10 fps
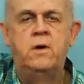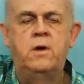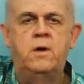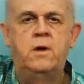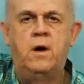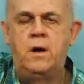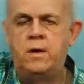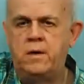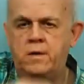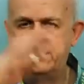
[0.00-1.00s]

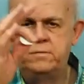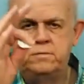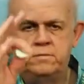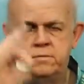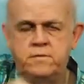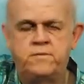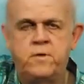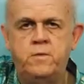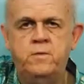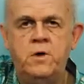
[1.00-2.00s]

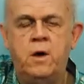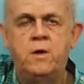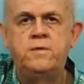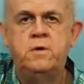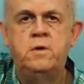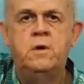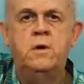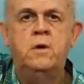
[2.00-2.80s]
from young to